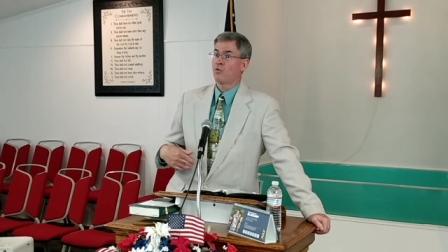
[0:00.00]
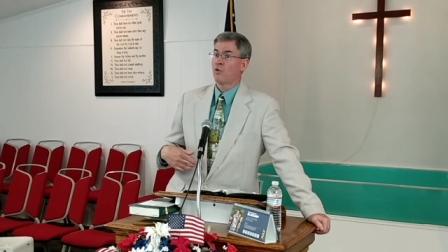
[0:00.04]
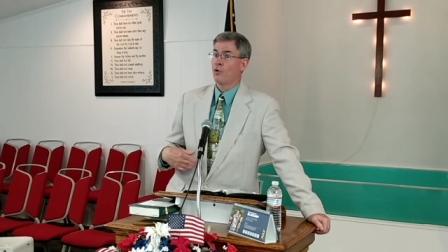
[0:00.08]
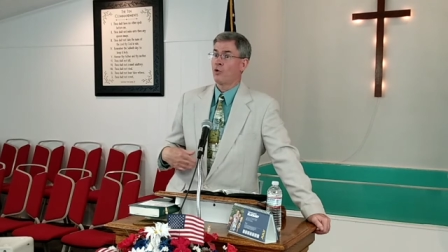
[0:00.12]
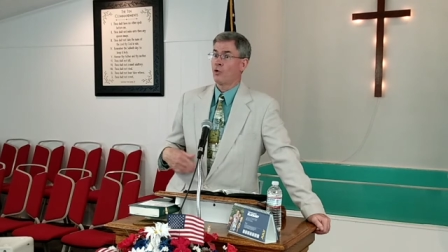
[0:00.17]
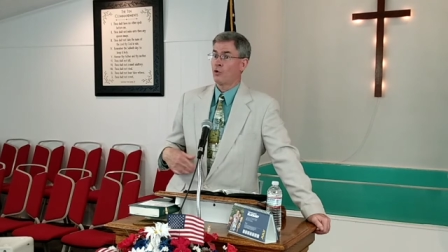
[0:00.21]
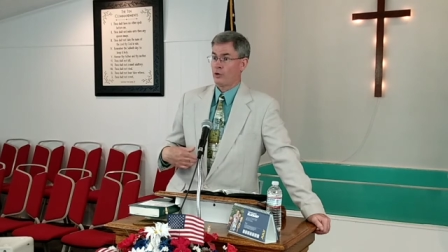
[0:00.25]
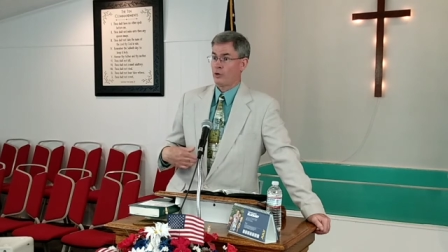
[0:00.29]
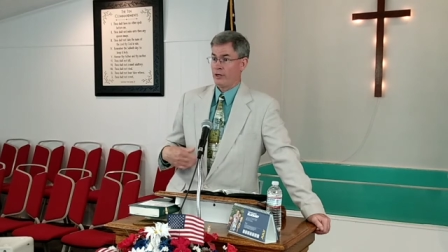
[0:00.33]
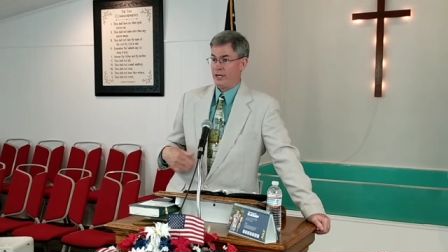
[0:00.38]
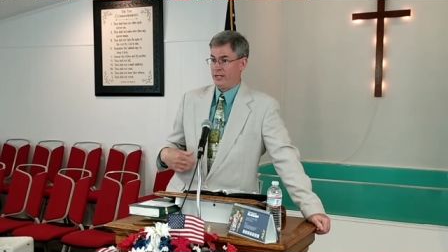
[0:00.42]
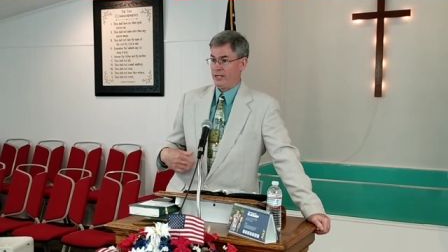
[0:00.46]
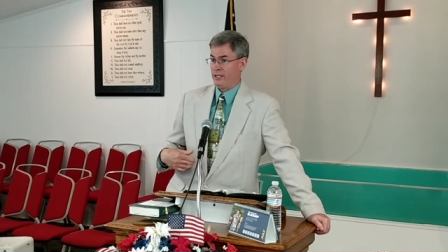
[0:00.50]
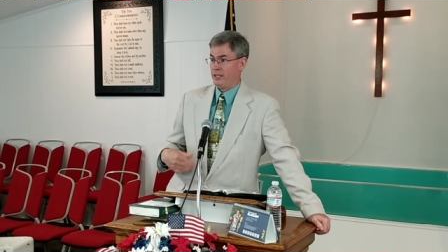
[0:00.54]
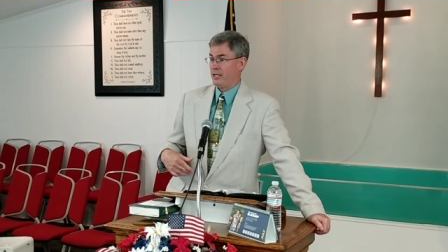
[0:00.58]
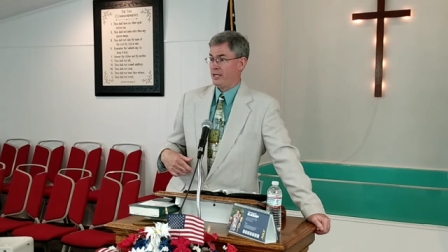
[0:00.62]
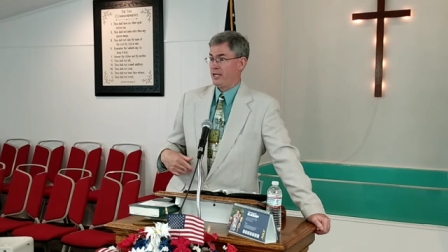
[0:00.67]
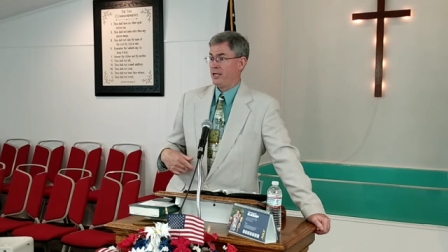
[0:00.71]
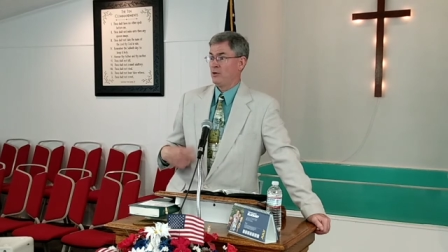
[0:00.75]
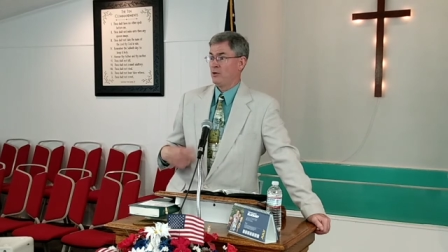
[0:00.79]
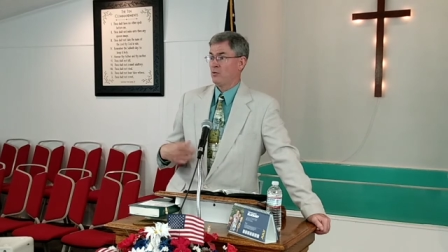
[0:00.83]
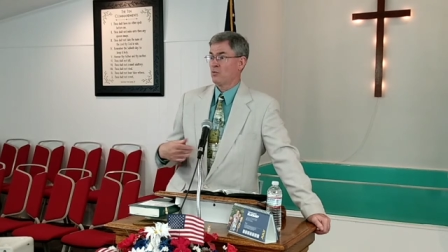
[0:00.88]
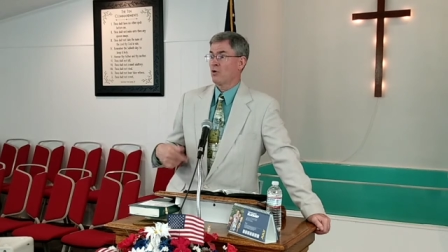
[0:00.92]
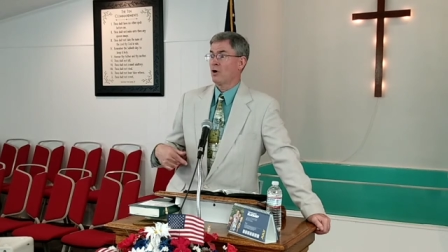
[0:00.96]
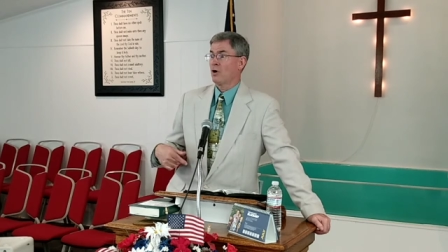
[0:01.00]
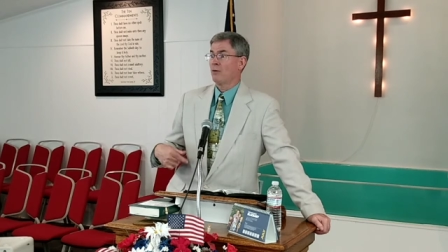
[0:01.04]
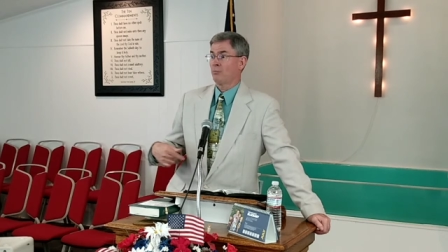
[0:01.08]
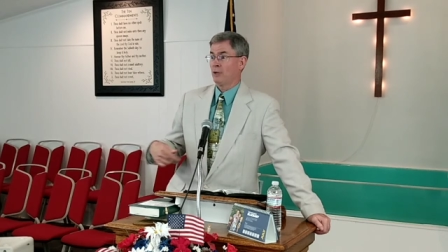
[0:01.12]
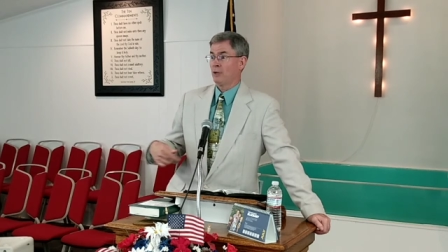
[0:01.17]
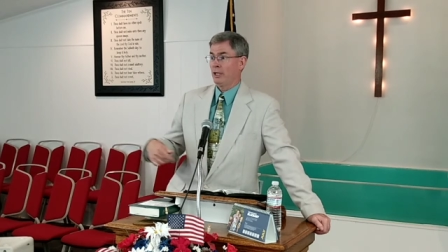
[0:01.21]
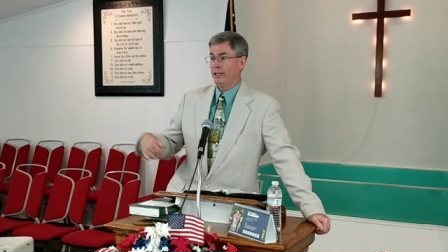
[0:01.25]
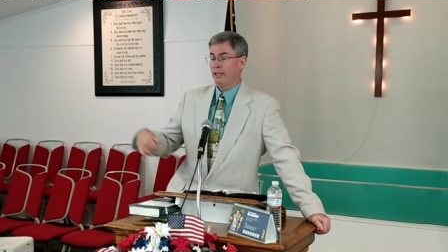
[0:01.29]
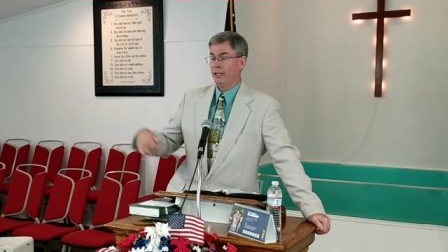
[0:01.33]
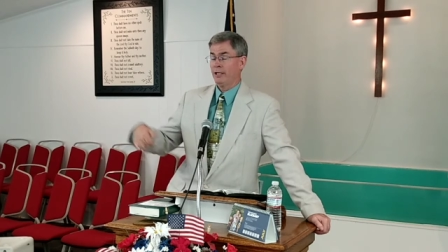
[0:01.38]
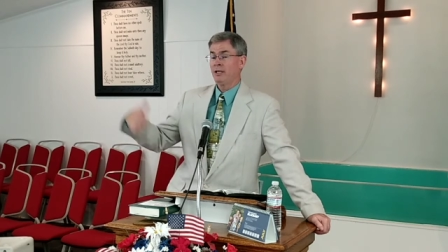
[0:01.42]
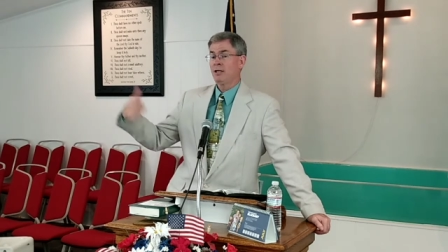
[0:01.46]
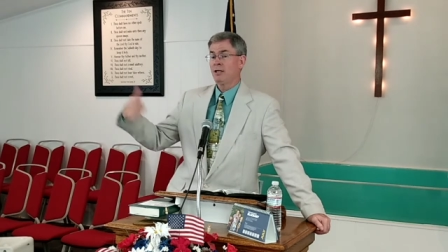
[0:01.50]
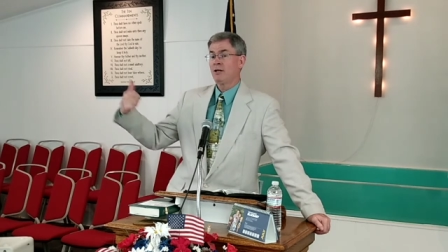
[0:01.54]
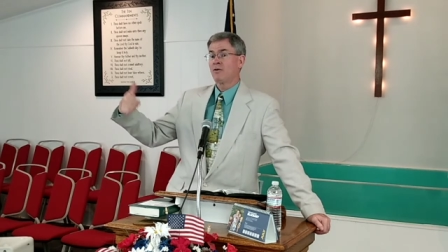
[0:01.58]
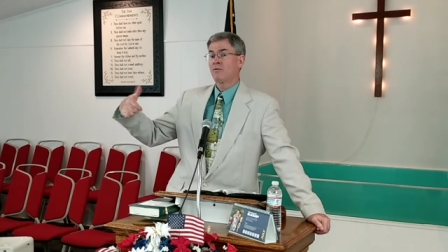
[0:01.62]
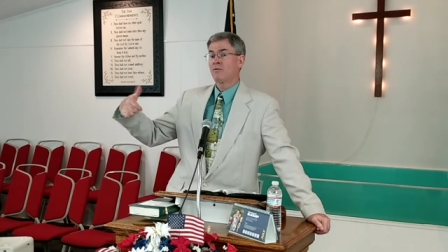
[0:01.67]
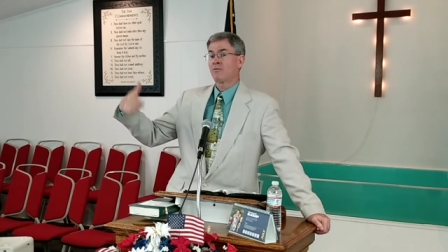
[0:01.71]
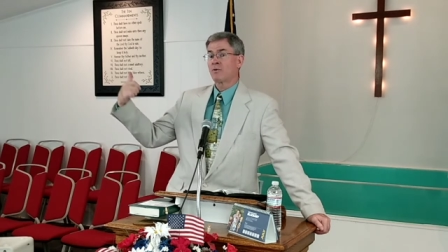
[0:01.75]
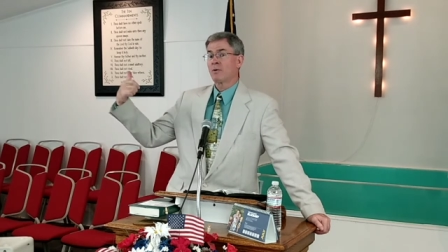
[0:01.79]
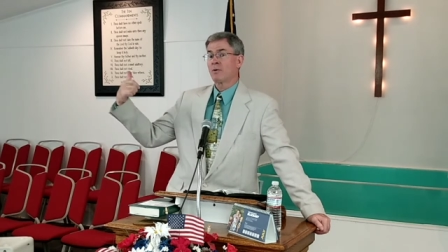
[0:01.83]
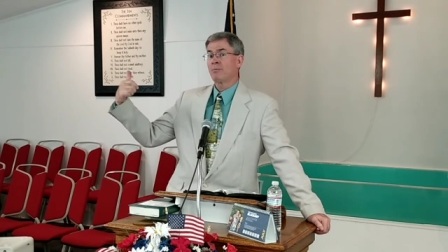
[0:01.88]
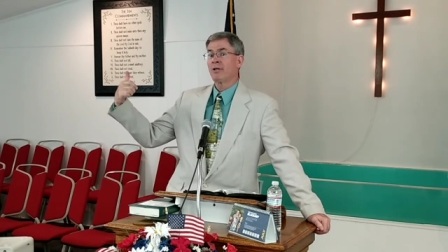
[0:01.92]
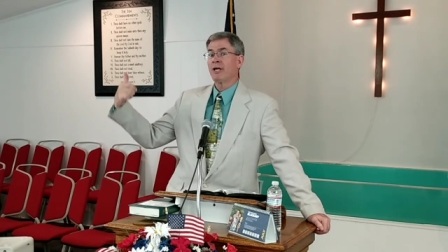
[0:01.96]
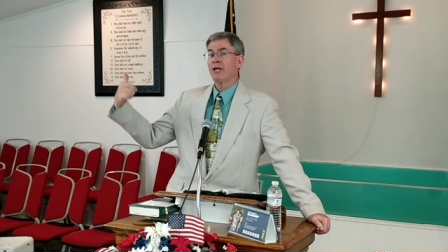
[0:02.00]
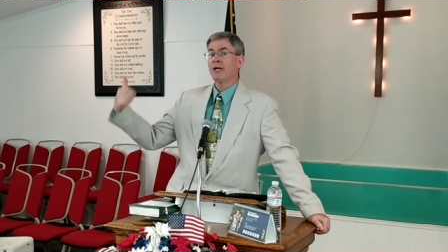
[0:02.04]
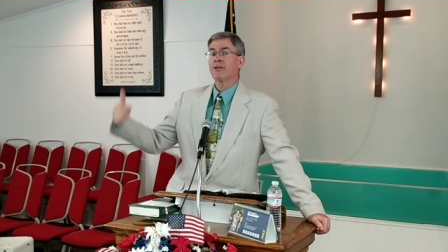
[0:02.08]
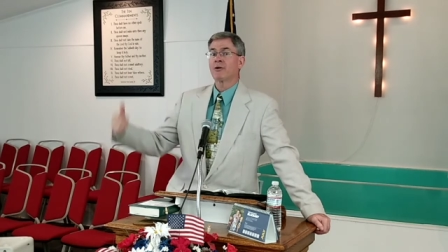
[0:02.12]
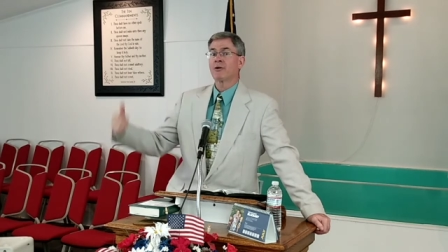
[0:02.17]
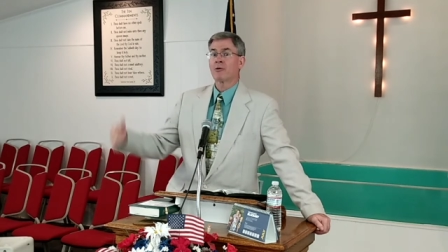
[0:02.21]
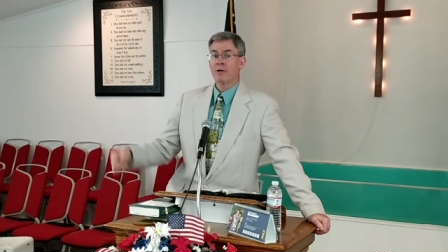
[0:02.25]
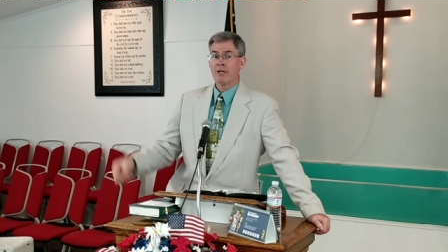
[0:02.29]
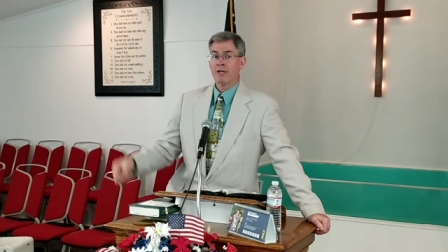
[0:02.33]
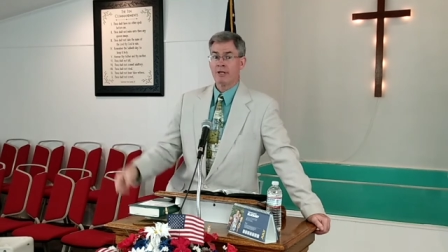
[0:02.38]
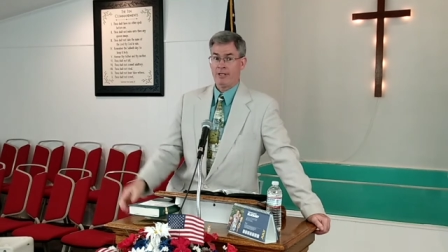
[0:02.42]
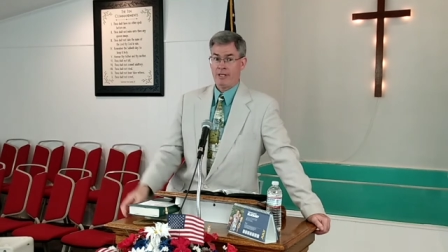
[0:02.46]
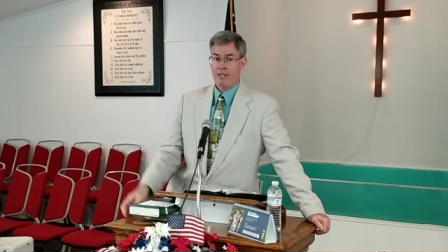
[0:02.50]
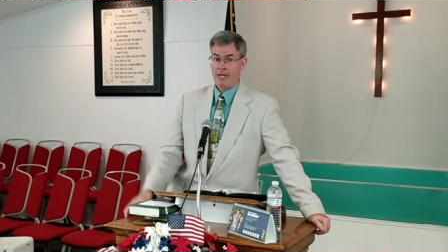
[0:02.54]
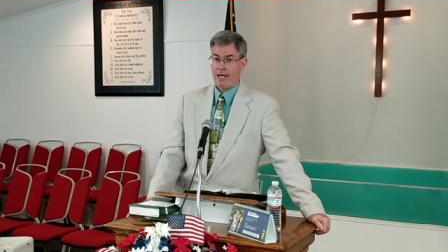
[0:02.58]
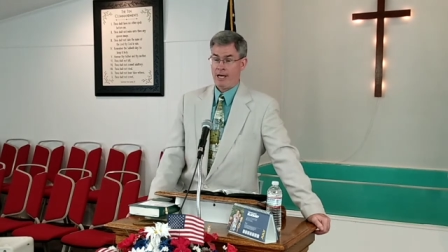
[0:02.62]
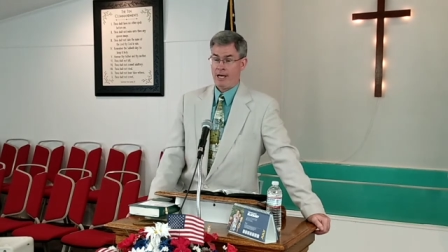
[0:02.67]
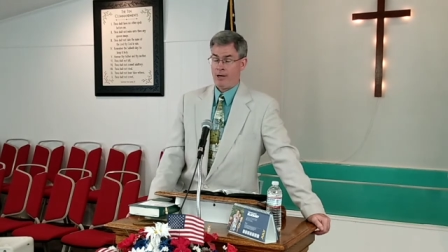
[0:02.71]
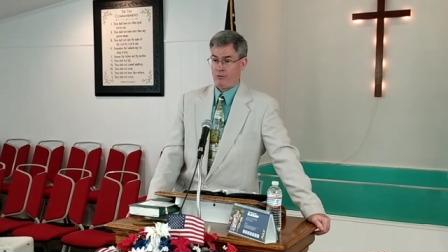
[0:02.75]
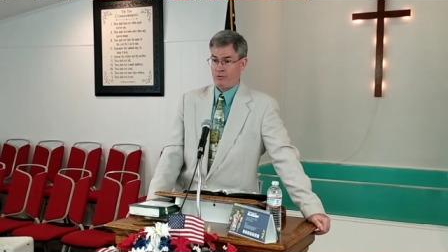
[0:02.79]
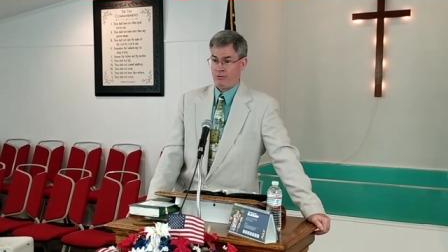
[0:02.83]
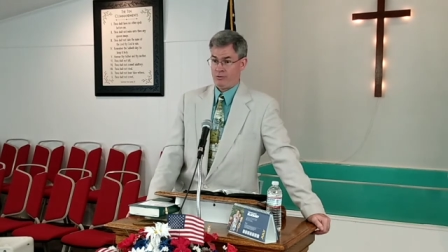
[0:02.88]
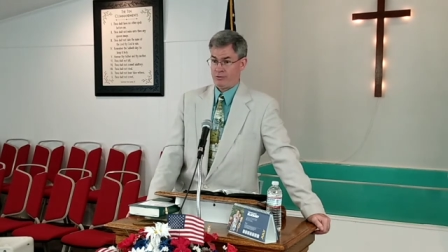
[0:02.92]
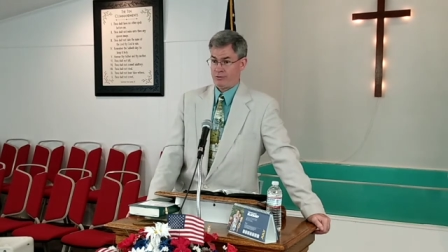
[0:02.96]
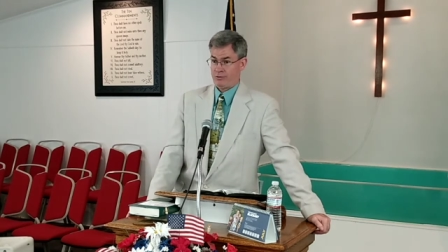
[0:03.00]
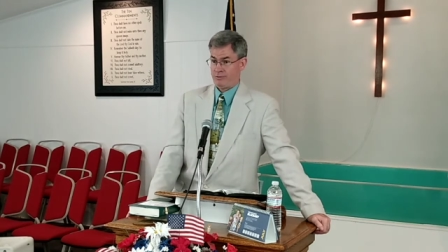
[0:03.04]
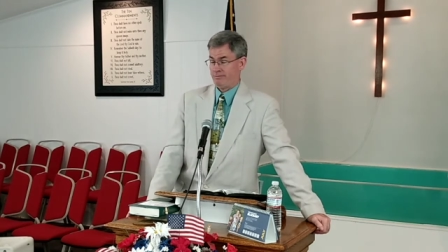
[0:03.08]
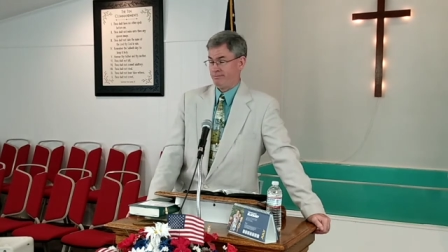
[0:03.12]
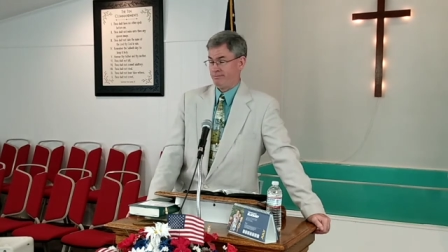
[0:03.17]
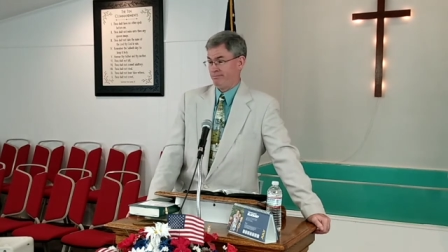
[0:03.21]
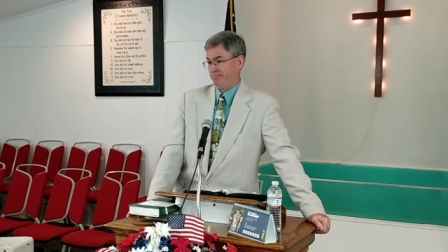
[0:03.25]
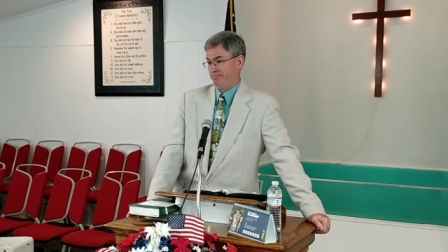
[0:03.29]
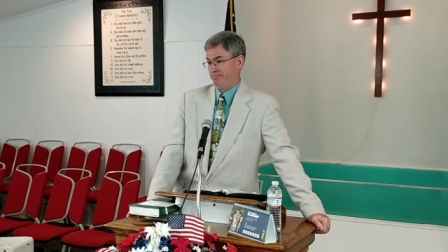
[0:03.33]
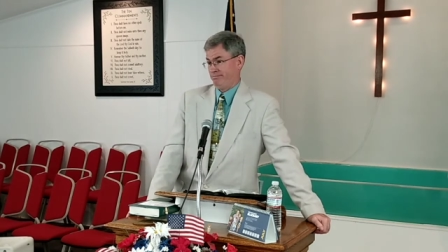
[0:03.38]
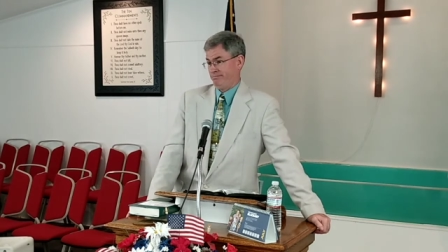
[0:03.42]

roaring and rumbling from the other end of the house.